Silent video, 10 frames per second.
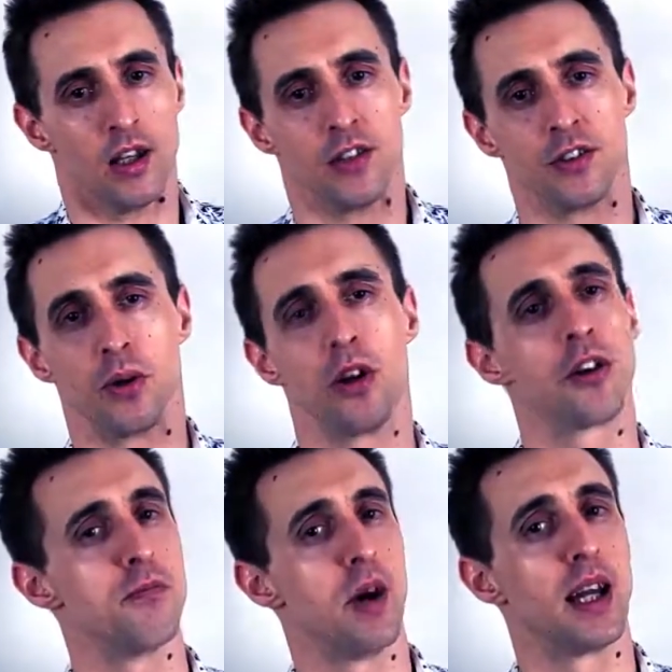So a lot
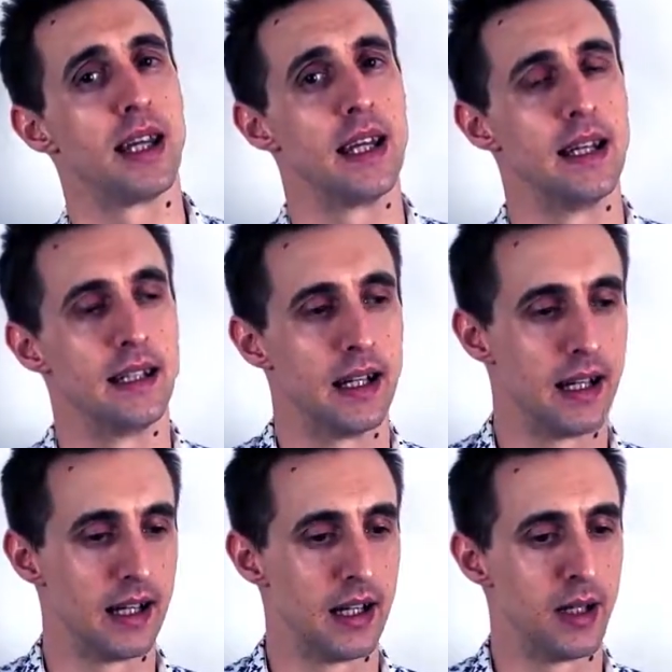of my
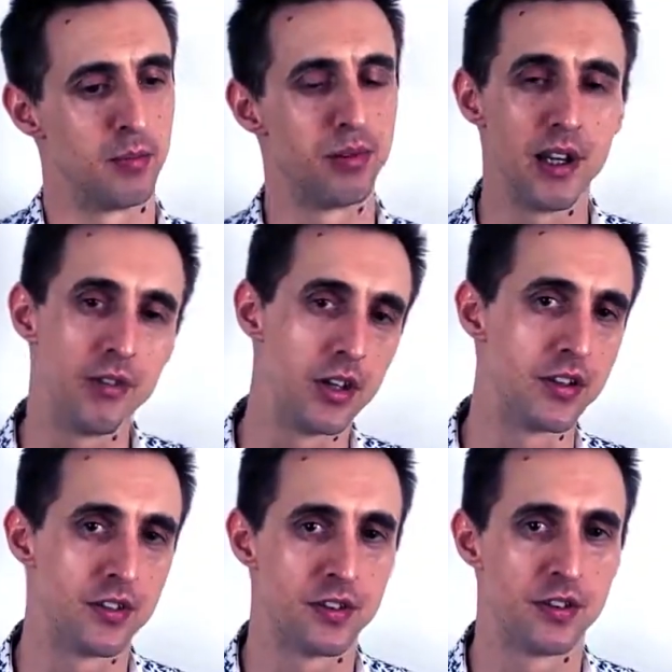
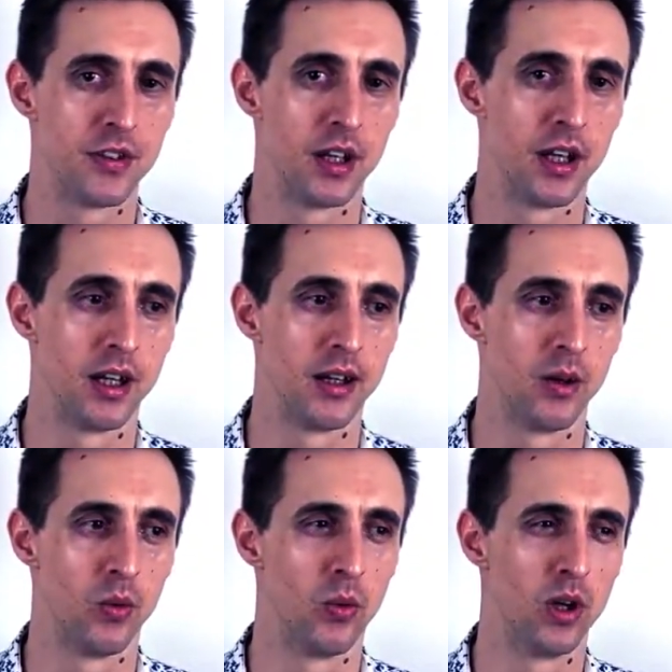previous
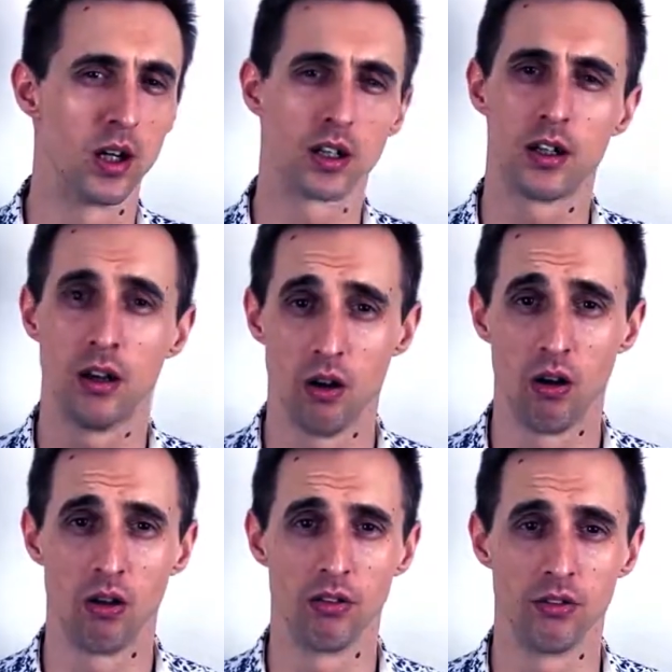work
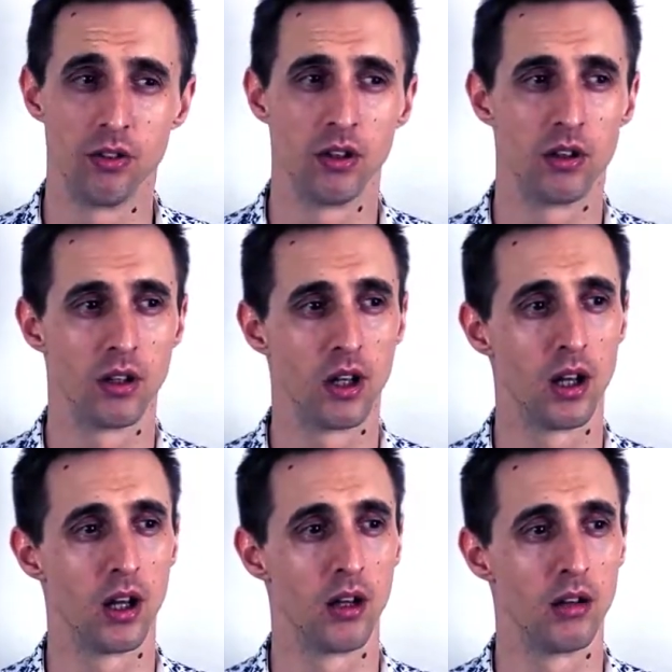on
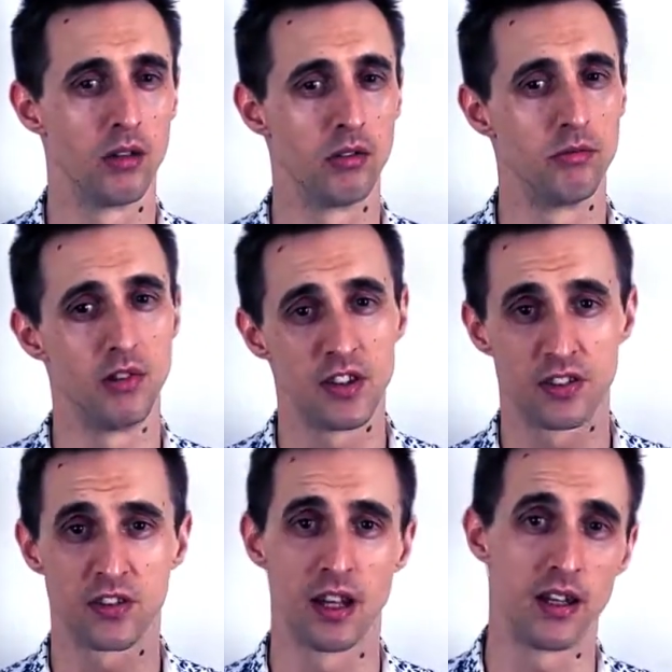
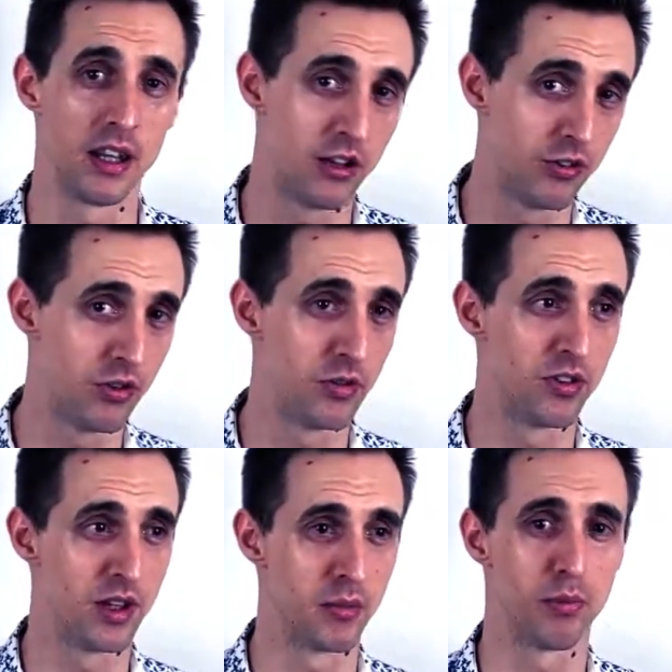risks and
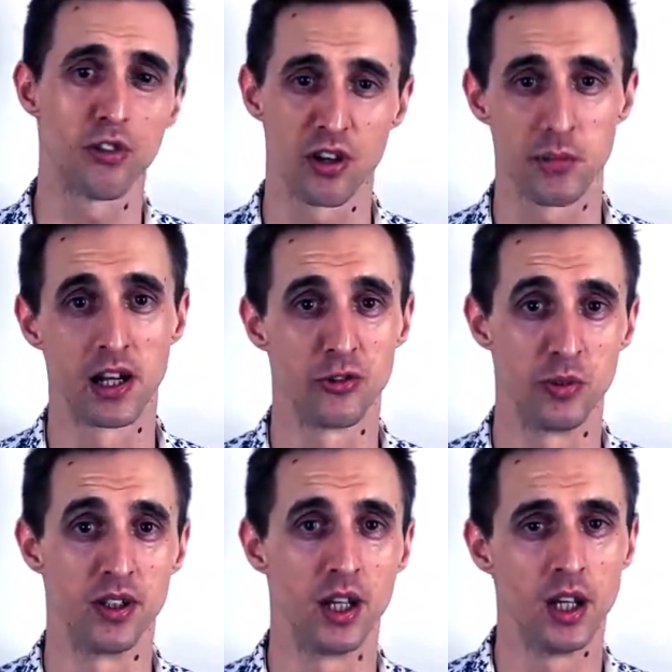issues in project
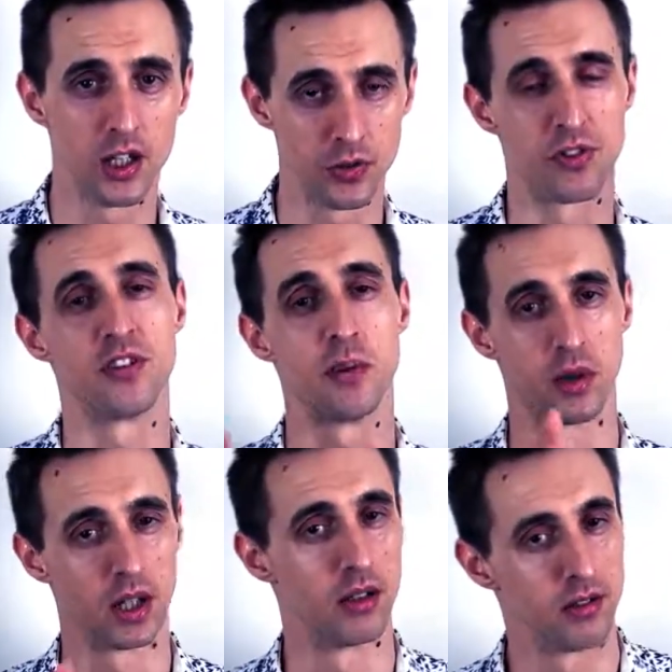management used a
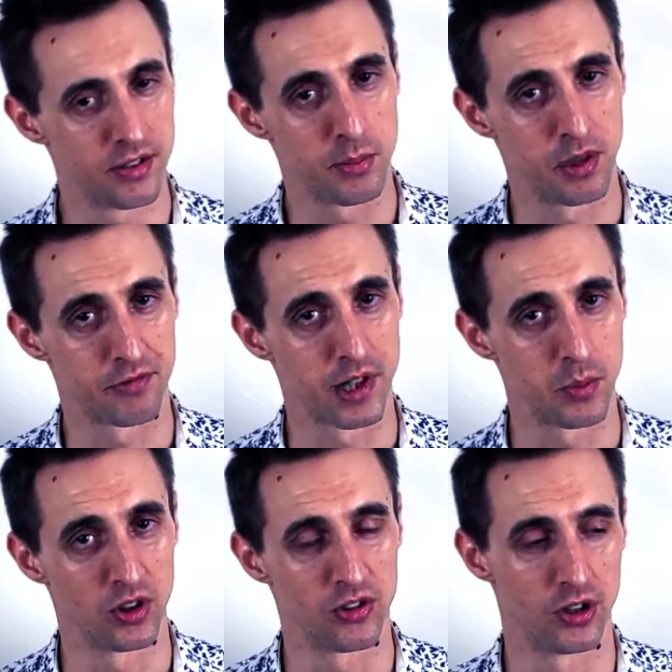similar
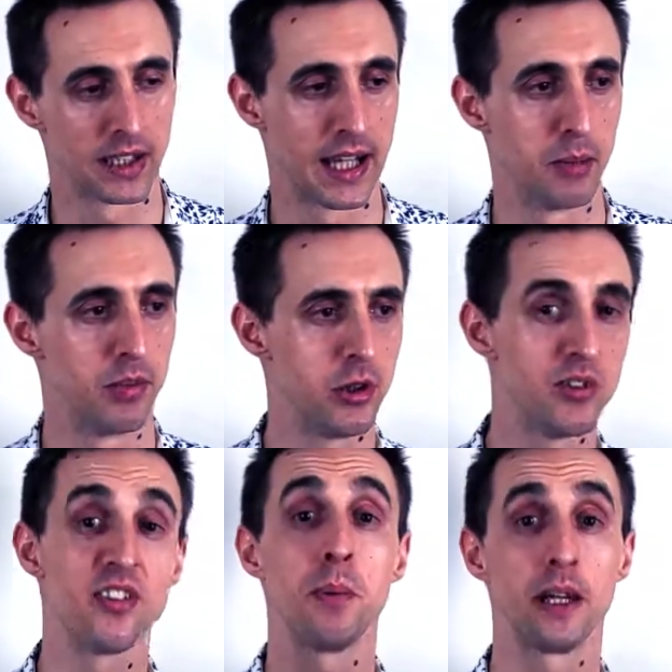framework to look at. But you
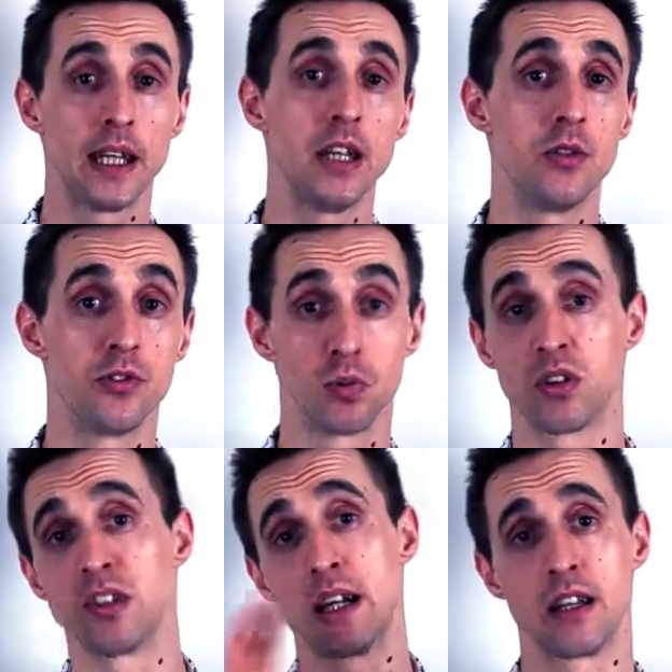would typically use
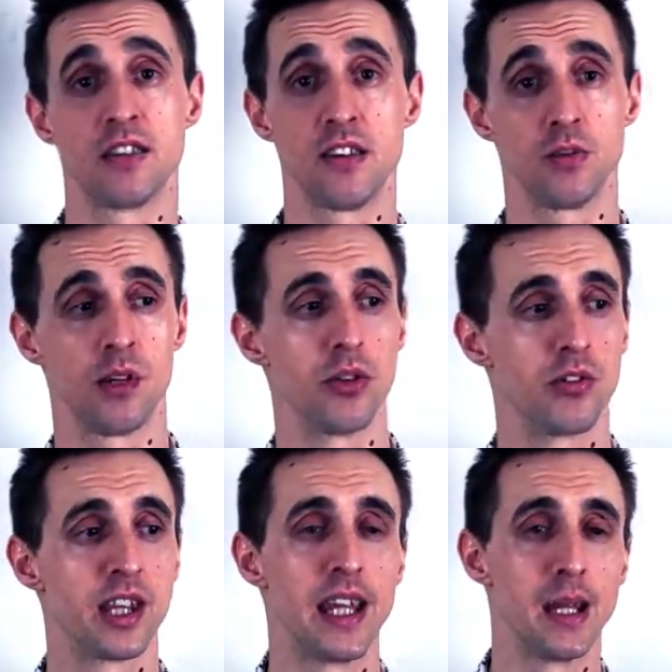SWOT analysis when you're
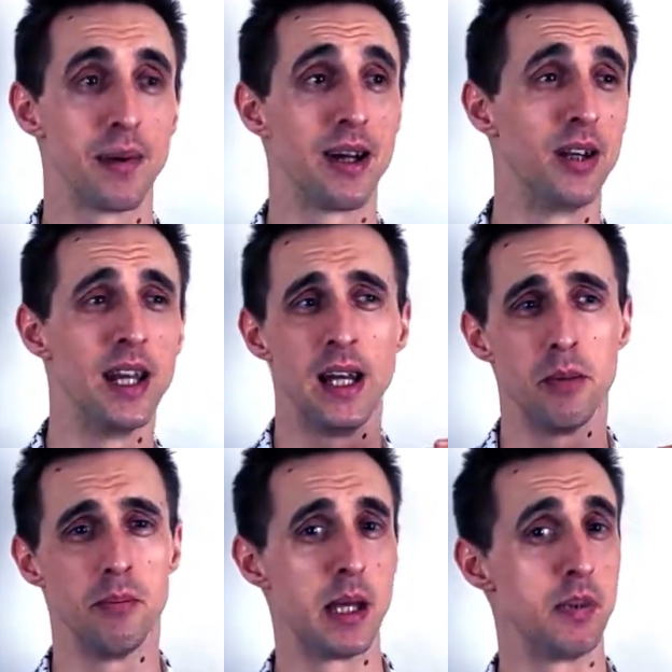thinking about
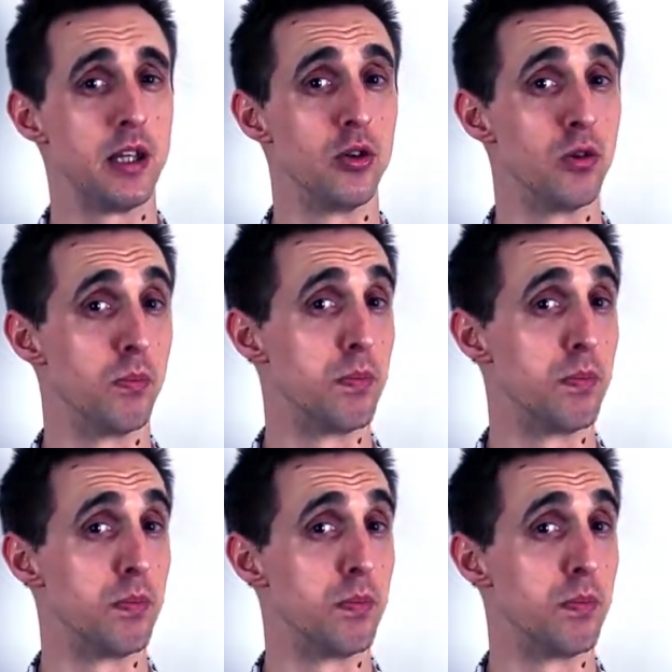maybe your